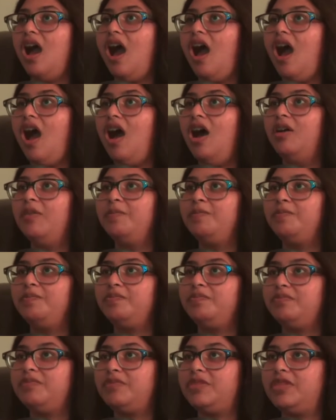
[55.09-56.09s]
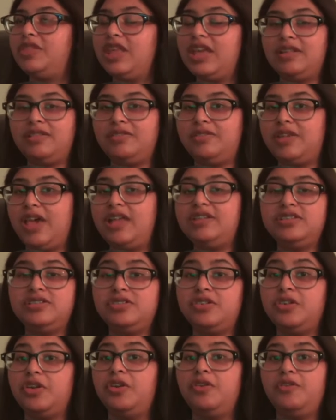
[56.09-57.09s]
Um, think tensions
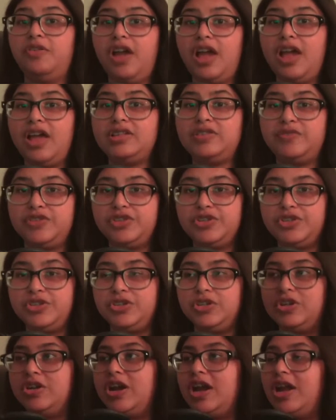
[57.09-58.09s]
are going to rise for sure.